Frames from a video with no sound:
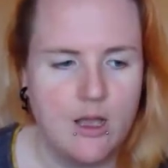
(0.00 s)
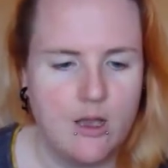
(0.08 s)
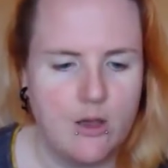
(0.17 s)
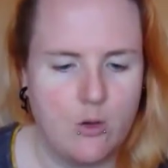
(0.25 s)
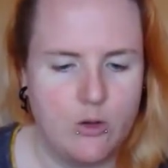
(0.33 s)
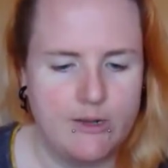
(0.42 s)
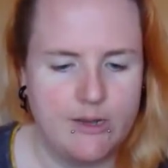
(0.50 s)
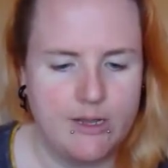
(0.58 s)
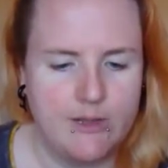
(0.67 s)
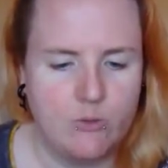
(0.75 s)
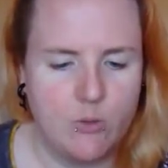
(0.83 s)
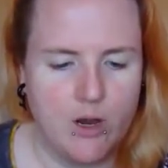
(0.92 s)
On
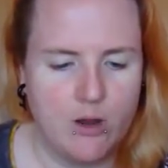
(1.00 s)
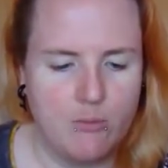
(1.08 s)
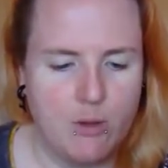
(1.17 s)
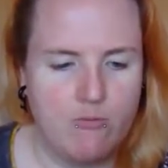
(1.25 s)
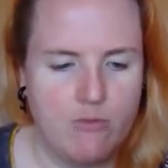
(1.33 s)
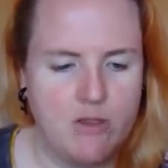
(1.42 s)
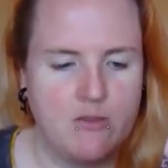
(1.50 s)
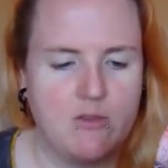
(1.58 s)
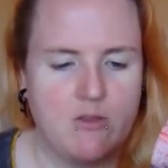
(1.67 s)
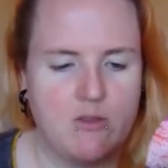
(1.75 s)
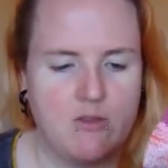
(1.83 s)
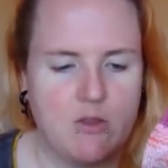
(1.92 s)
days where my
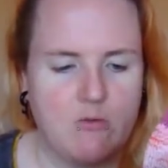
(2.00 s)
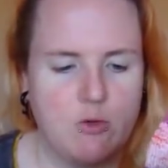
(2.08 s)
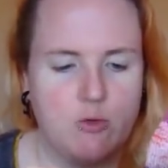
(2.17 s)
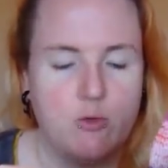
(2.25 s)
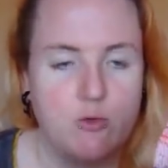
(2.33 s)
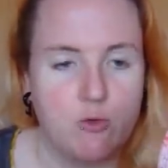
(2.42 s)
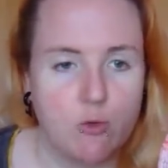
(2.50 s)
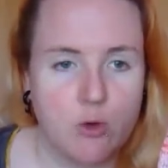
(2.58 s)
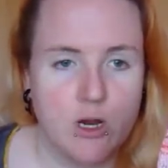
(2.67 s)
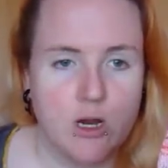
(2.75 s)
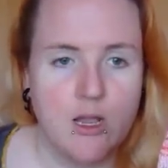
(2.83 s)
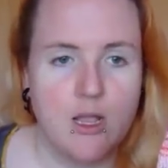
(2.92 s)
wrists and stuff are too
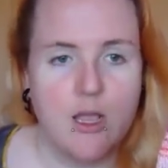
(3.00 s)
sore,